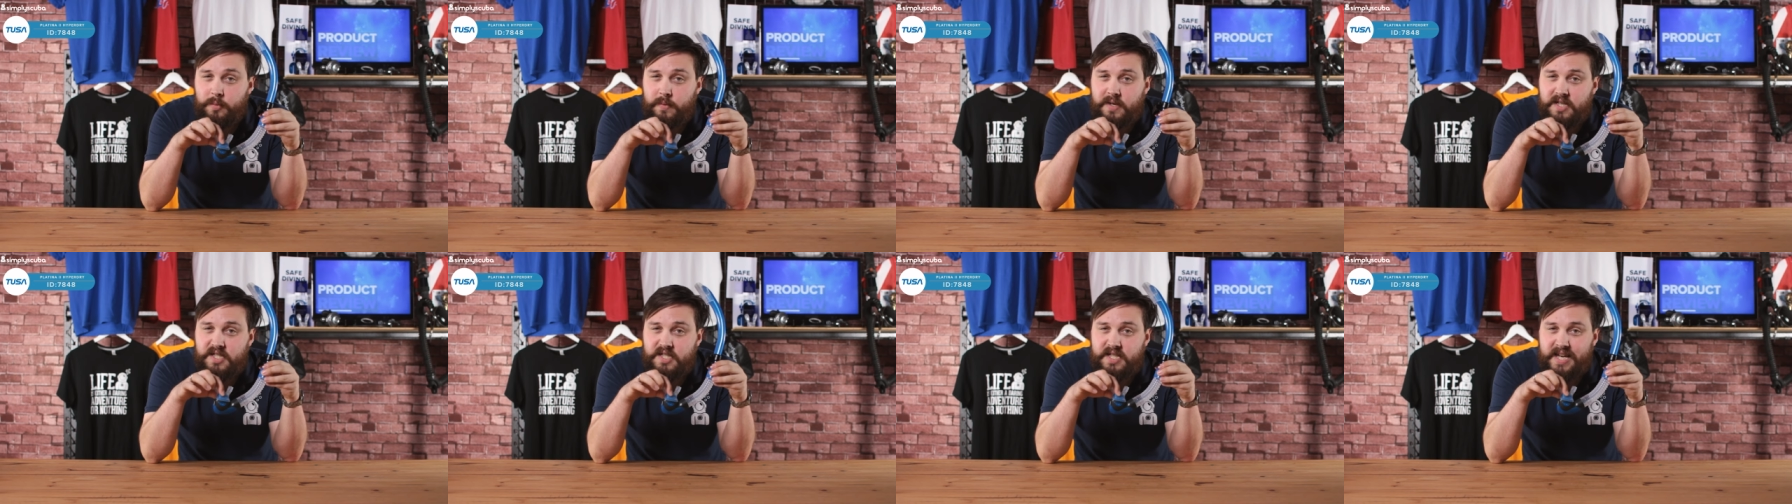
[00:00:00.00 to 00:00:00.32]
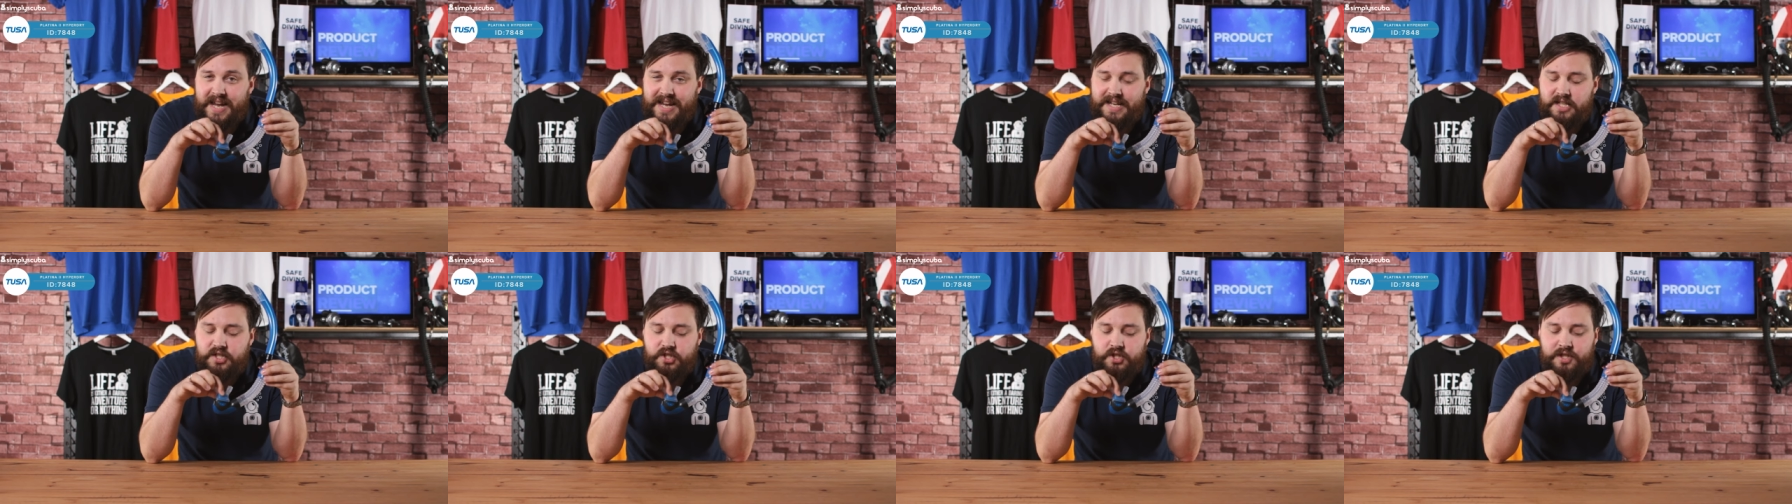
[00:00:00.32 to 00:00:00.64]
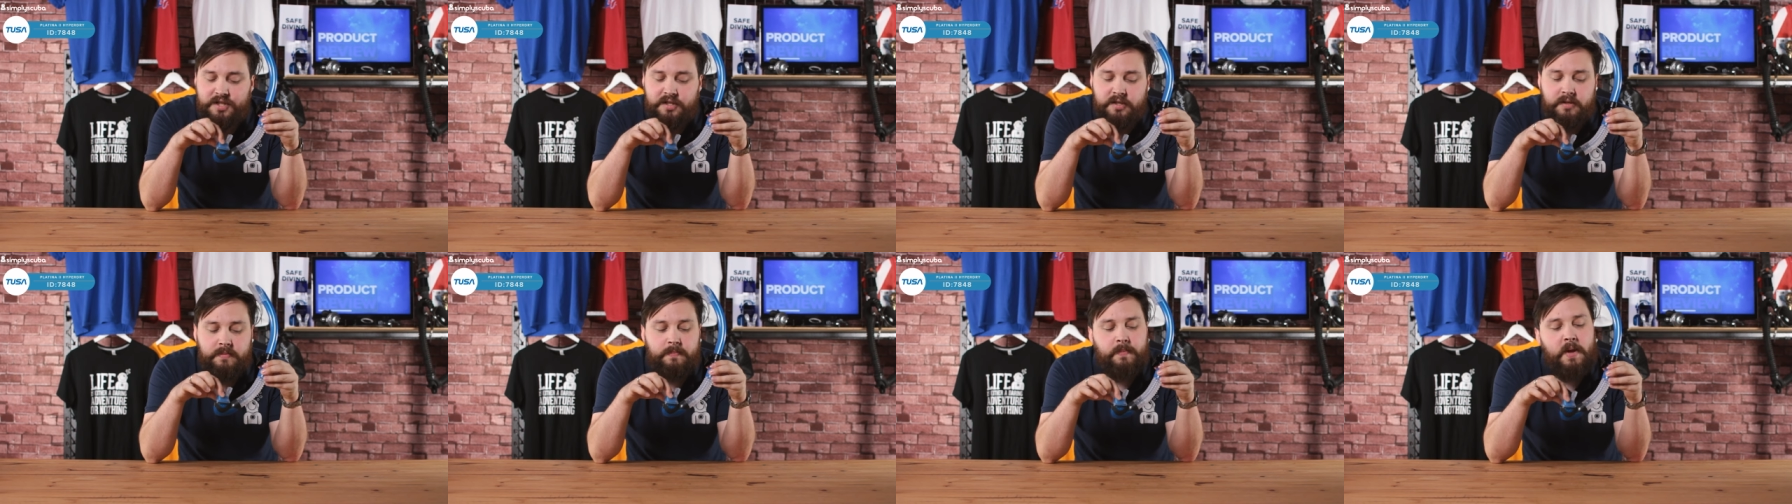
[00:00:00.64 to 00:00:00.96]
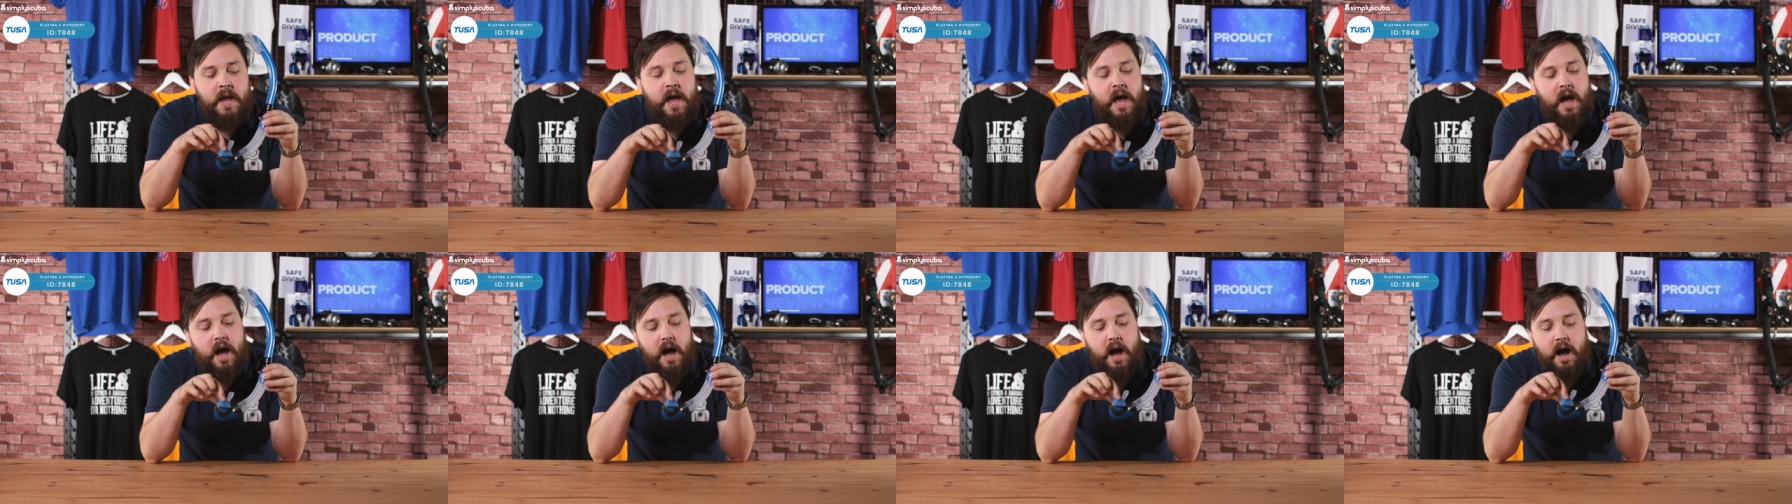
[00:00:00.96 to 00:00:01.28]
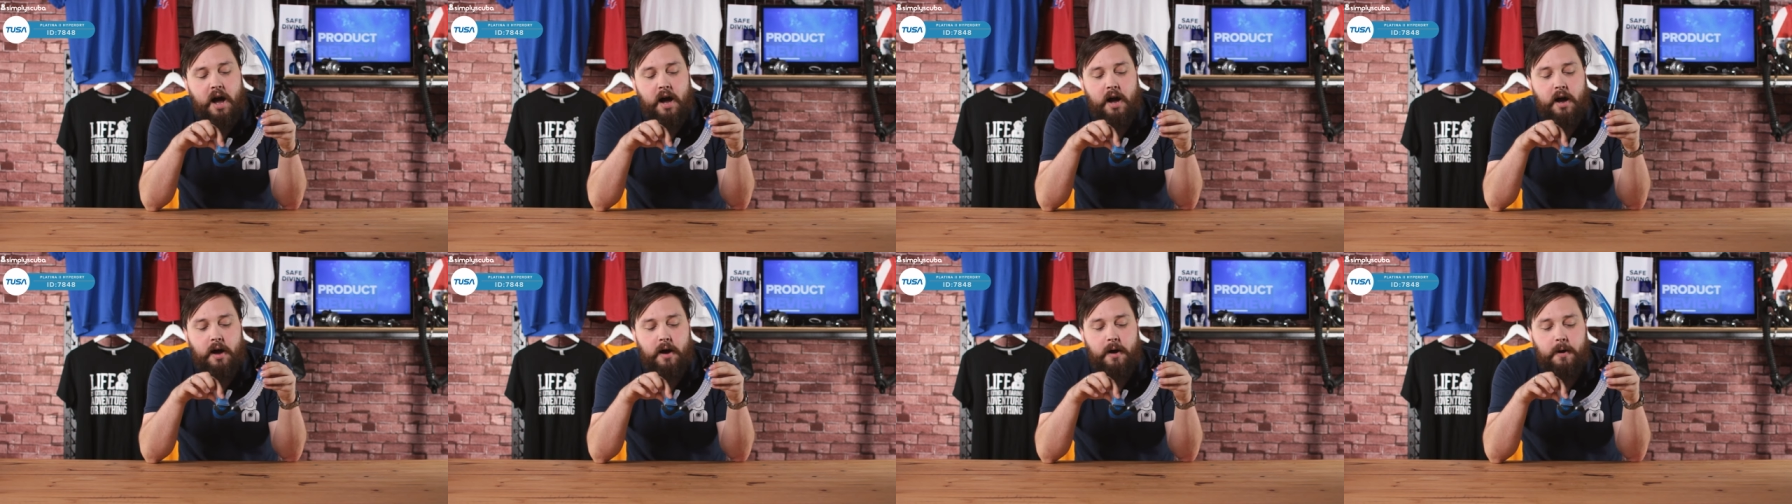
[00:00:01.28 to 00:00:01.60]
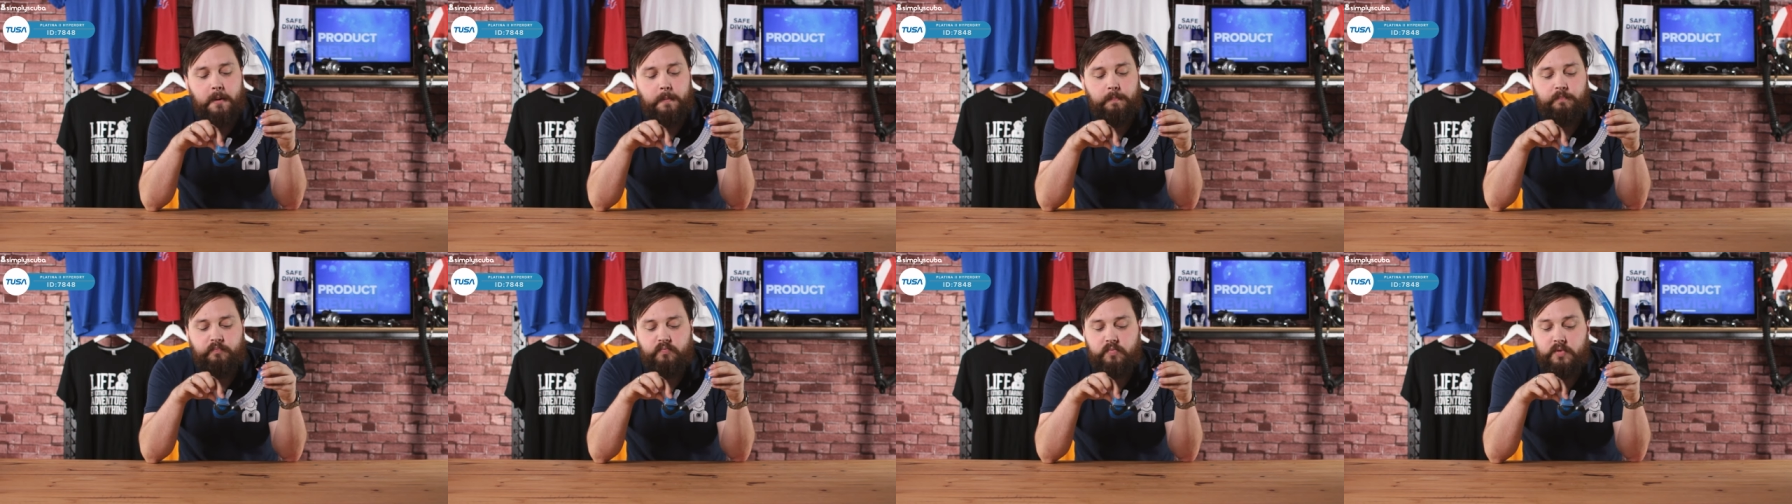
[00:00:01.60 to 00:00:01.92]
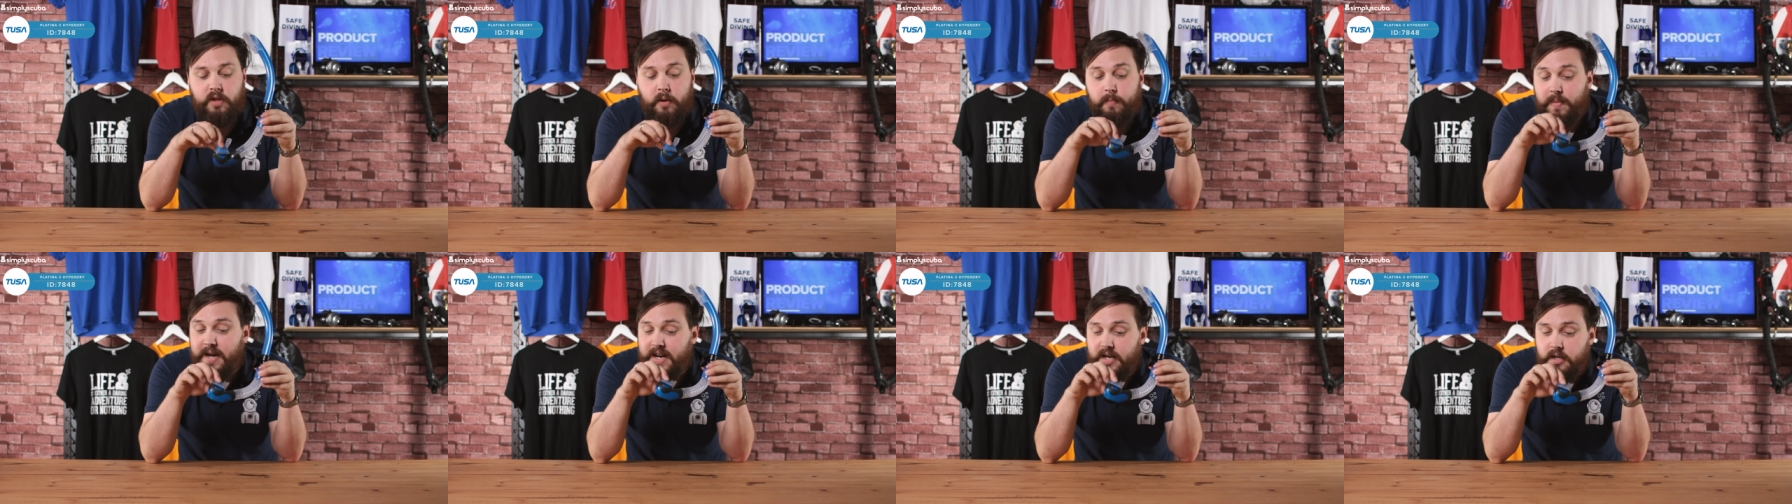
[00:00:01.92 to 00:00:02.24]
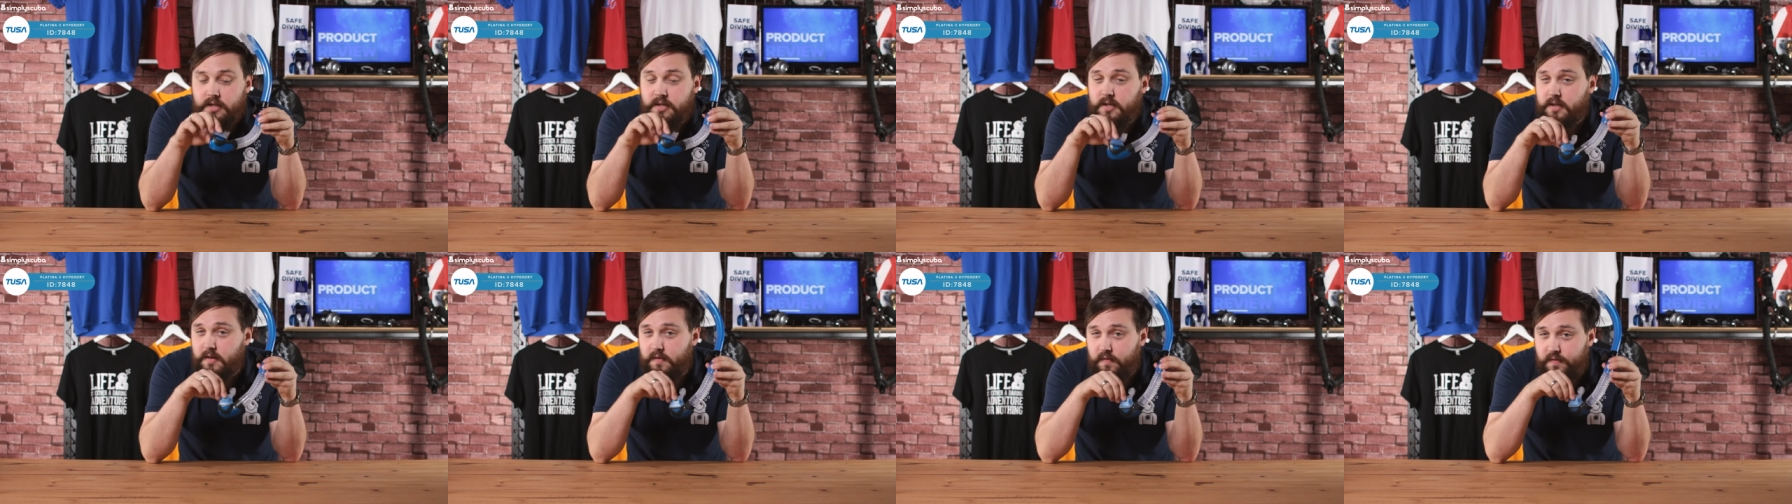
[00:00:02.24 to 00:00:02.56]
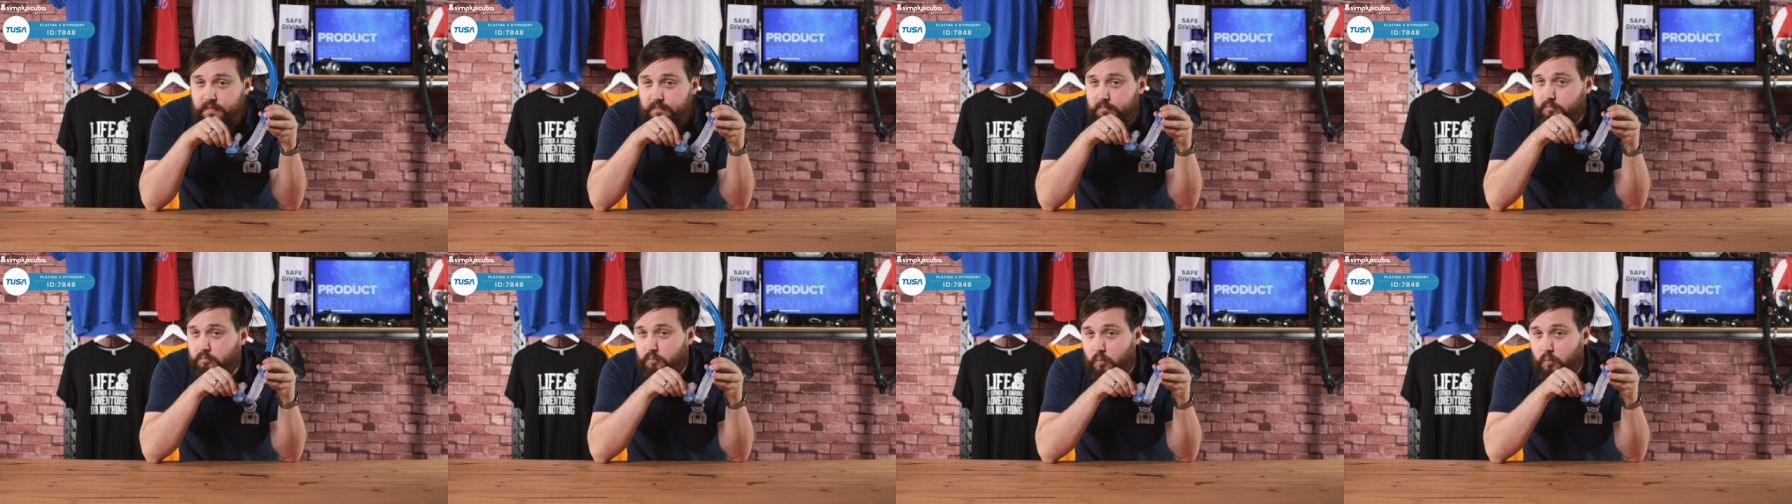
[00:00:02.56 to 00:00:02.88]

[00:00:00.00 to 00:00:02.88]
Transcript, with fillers: much tension, um, no matter sort of